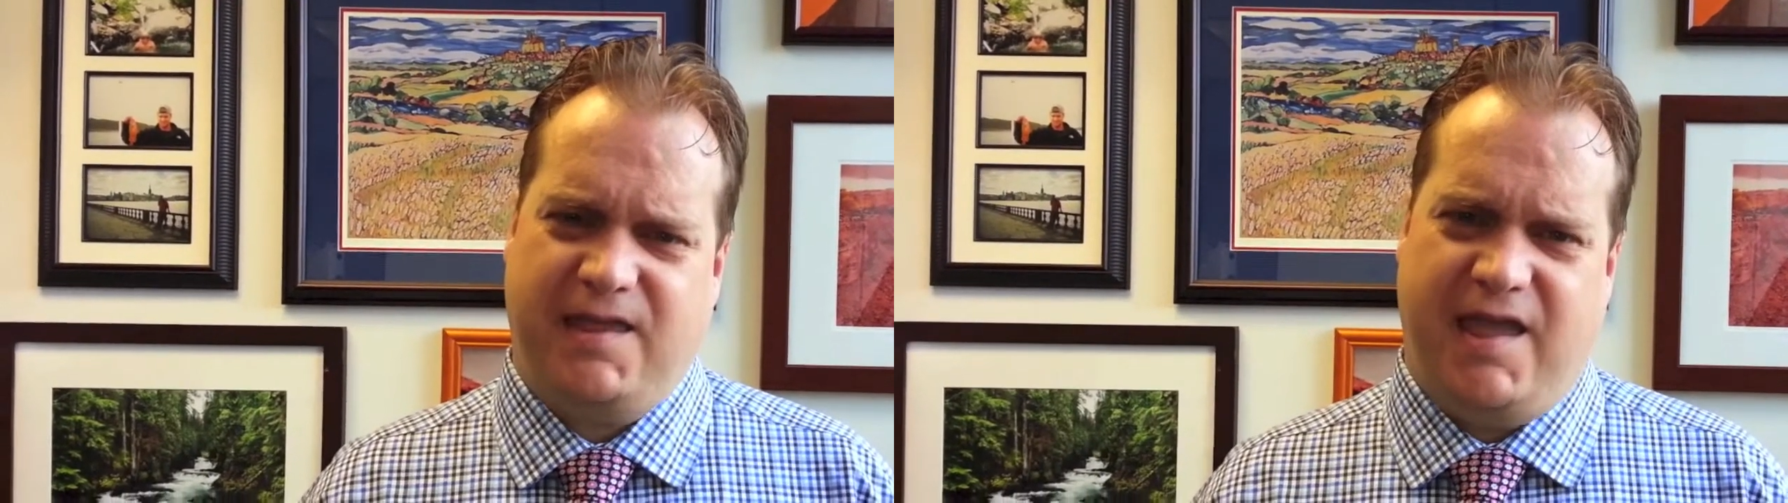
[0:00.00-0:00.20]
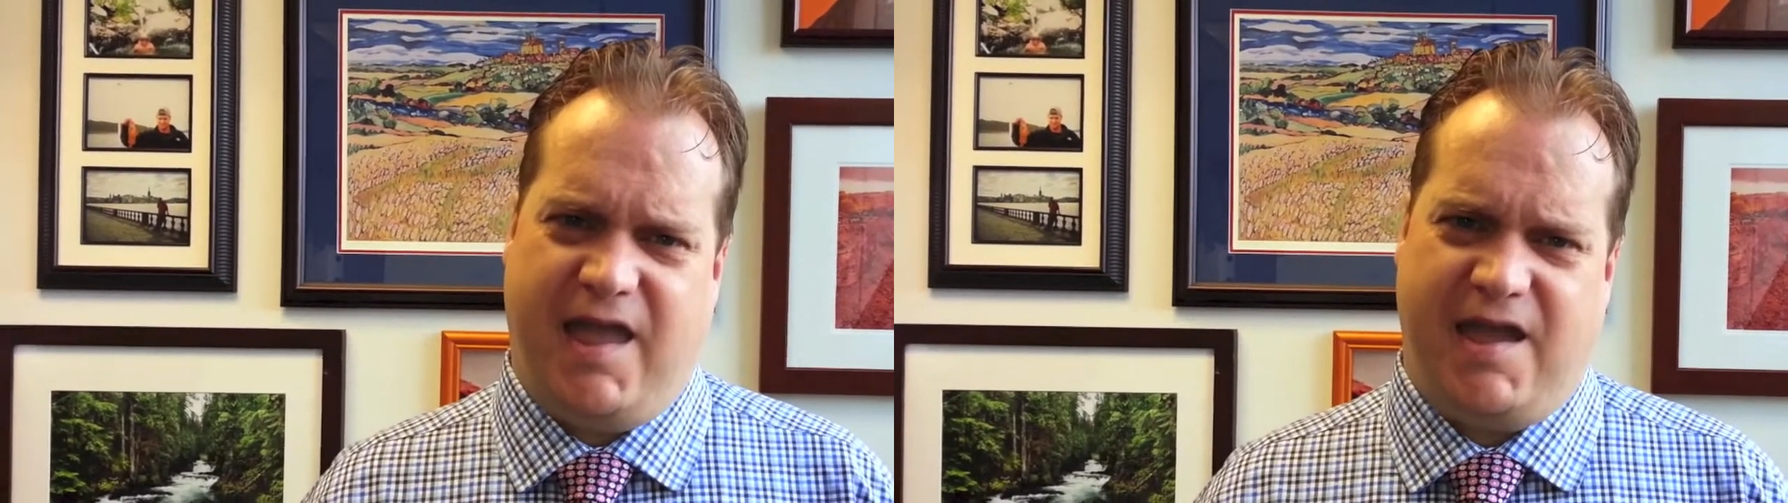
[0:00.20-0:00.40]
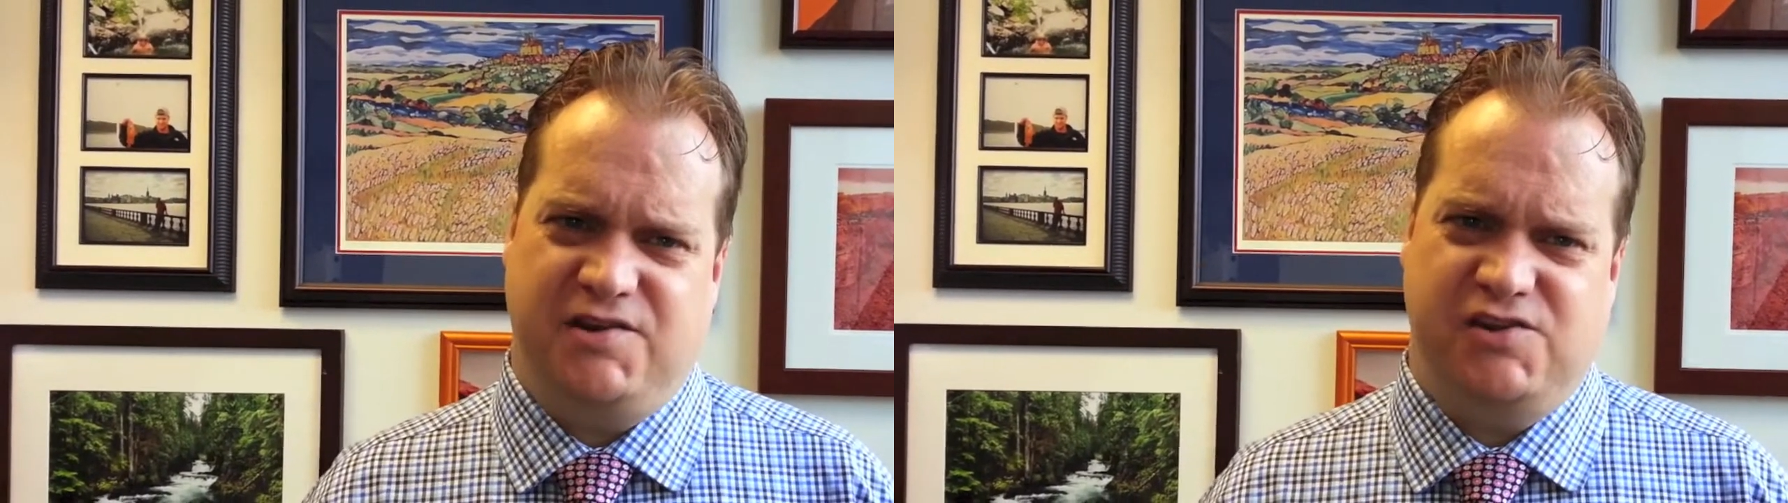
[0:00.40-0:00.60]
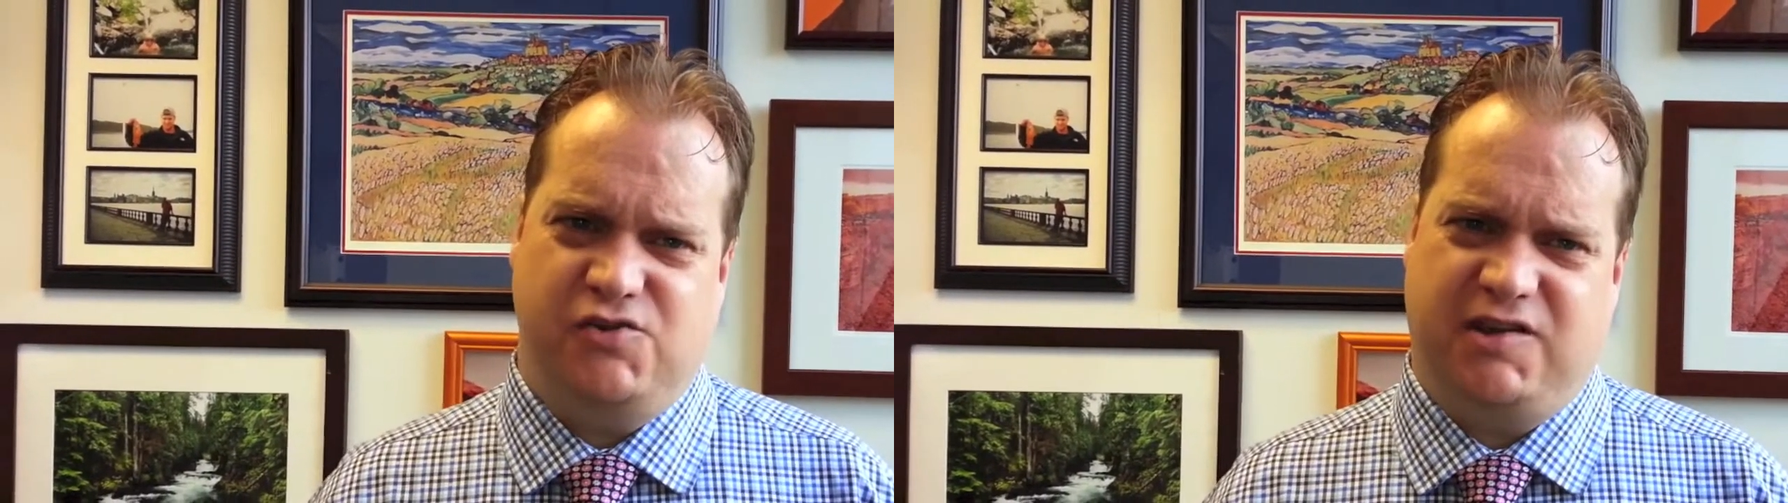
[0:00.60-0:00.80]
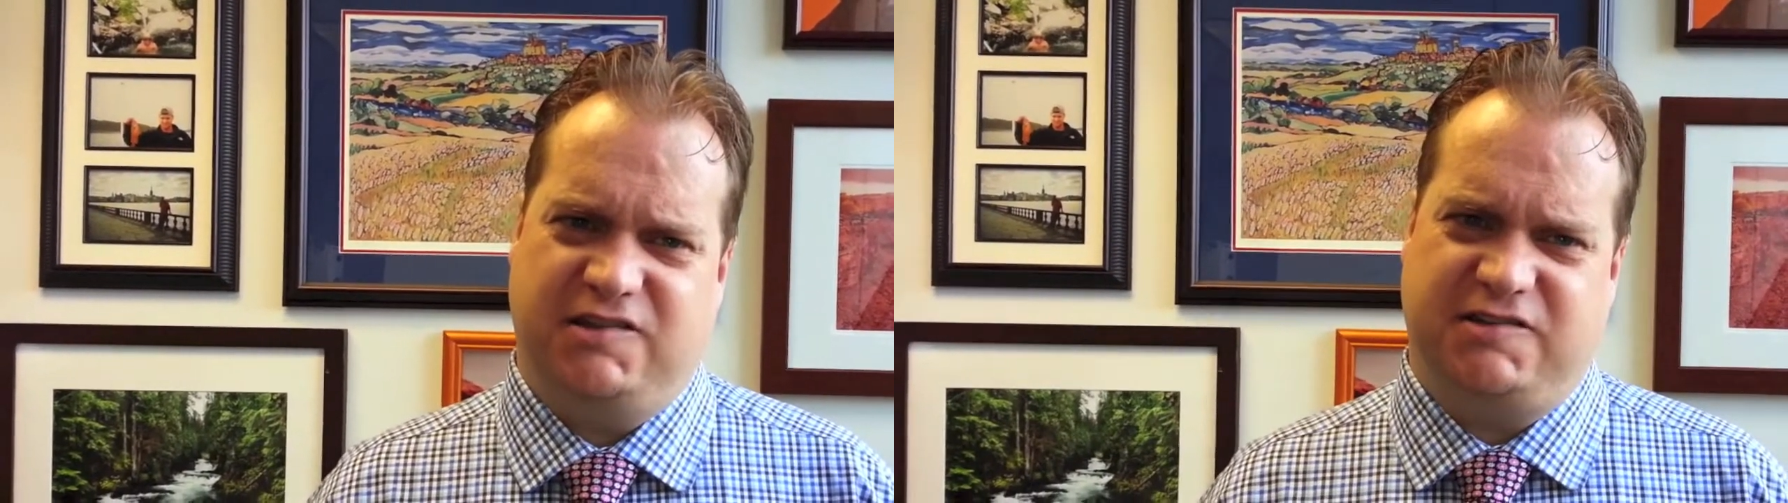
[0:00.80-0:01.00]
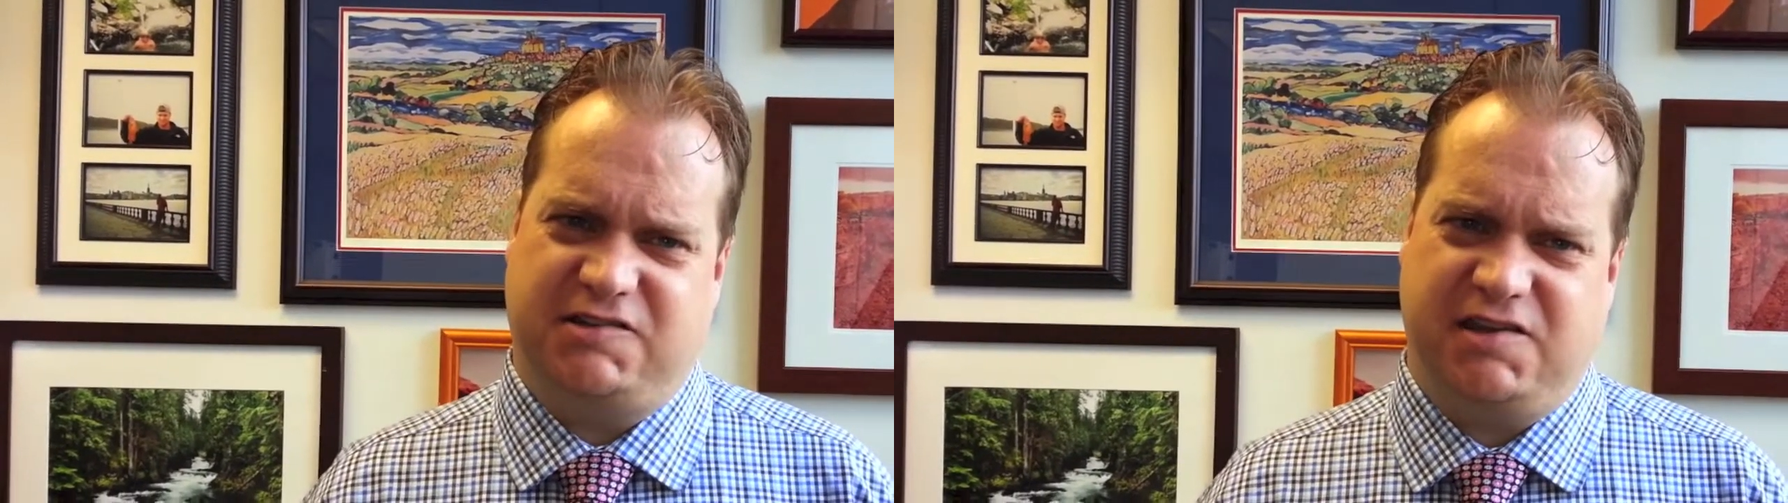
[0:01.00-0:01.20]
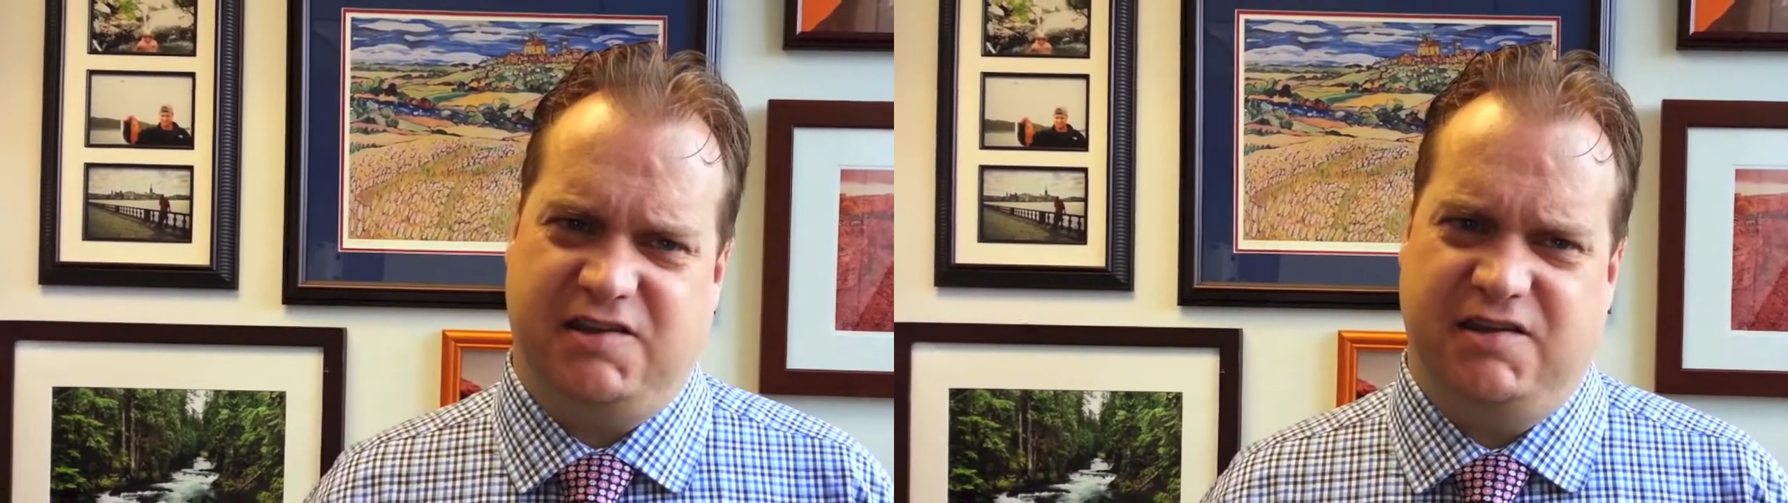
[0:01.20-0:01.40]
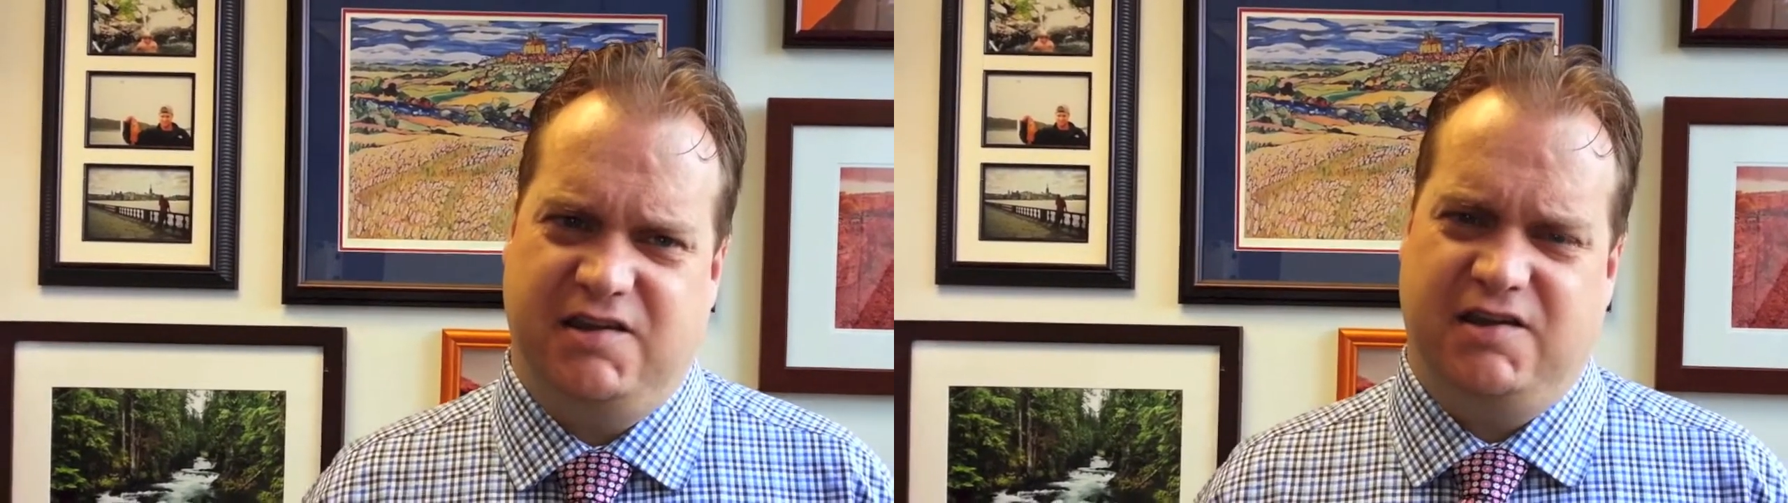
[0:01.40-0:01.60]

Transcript: and you can see